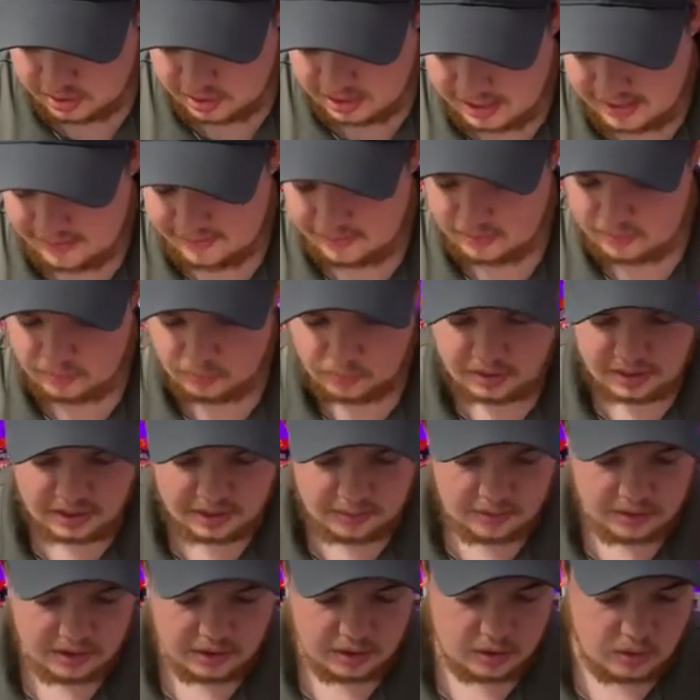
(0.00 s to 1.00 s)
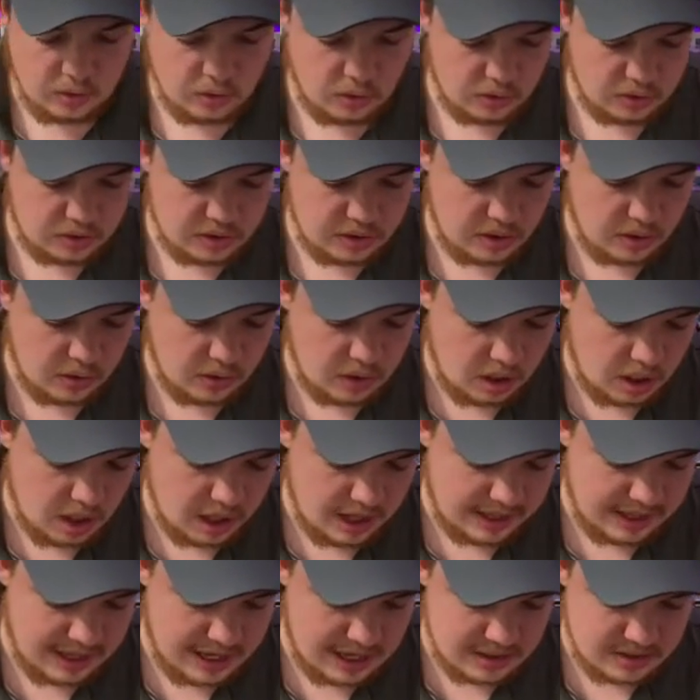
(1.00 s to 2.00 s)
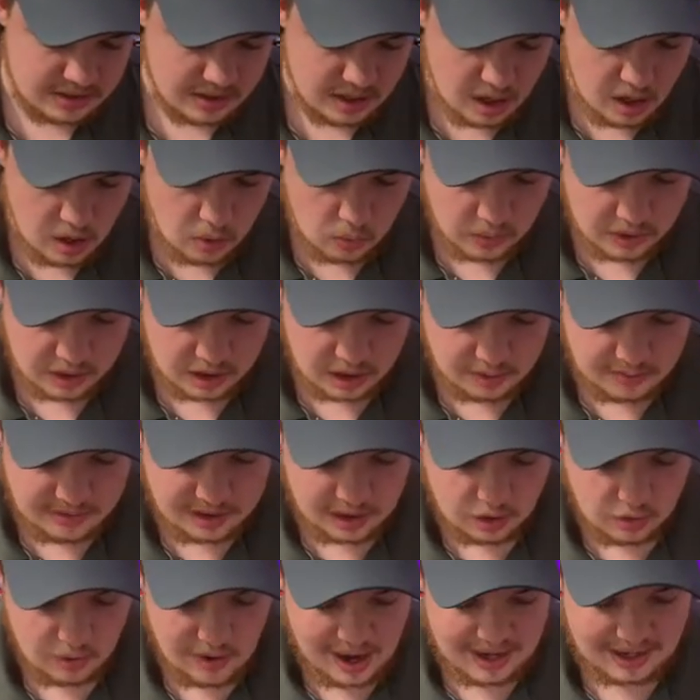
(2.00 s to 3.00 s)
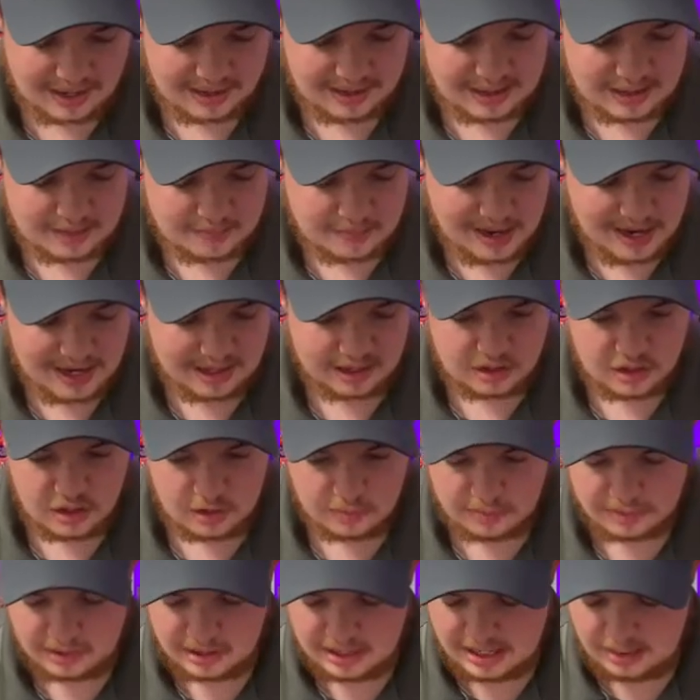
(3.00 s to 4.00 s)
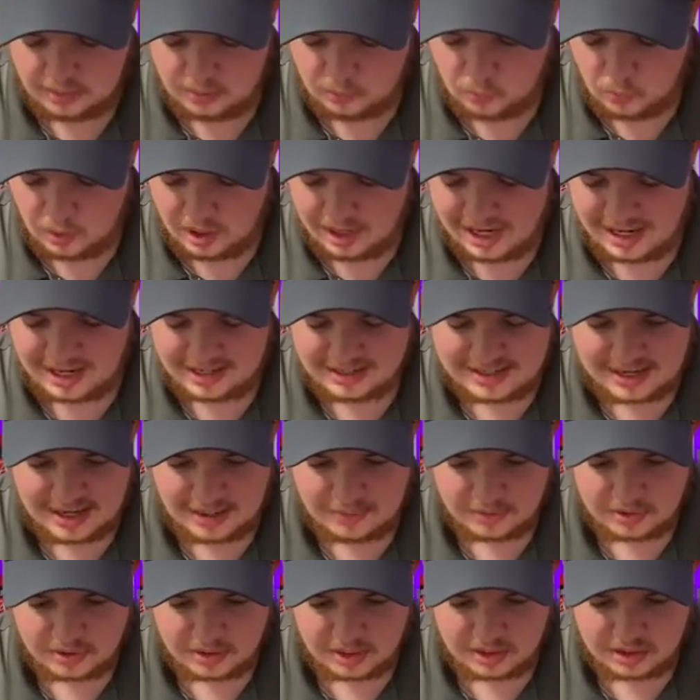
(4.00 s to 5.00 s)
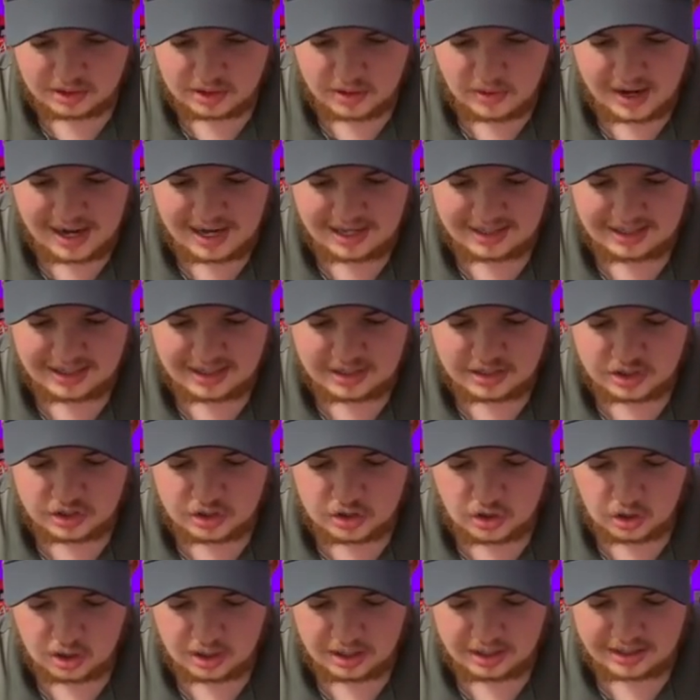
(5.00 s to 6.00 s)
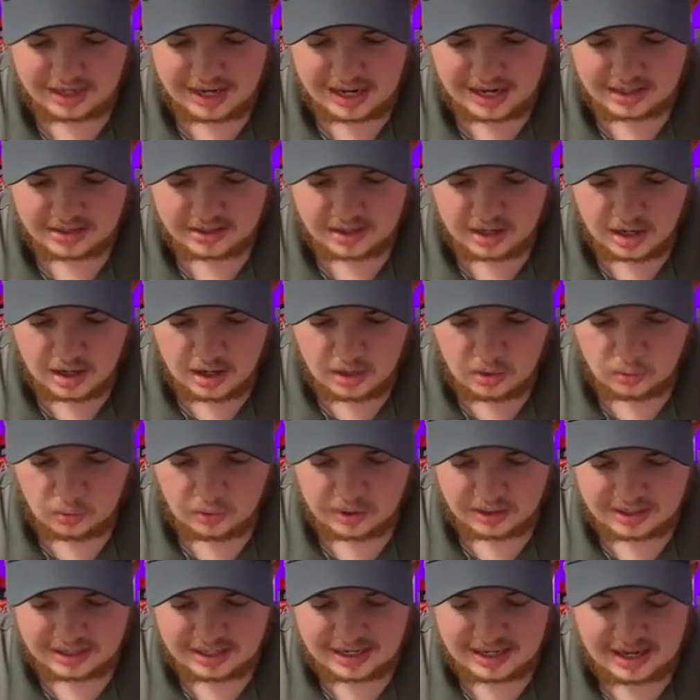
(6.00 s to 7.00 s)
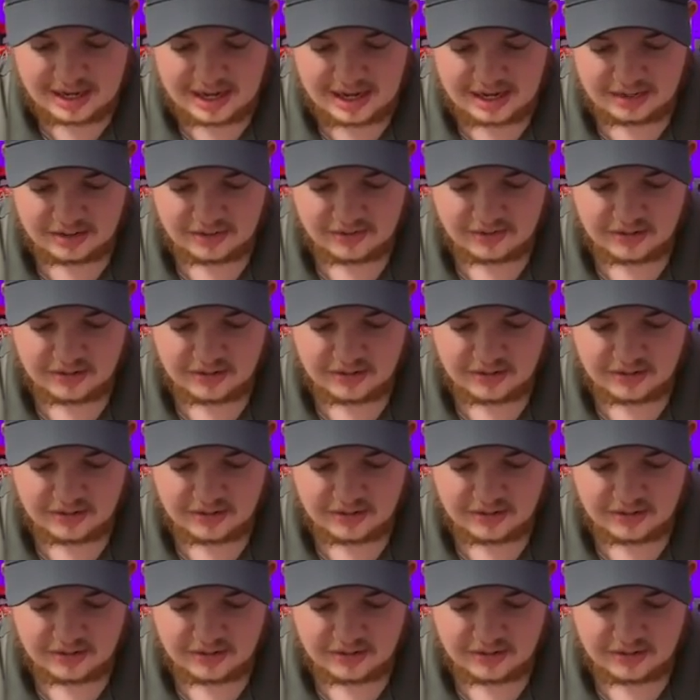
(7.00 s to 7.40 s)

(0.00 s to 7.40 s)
11 really really cool so all right guys we're gonna be cracking these packs open one at a time so let's go ahead and get started guys with today's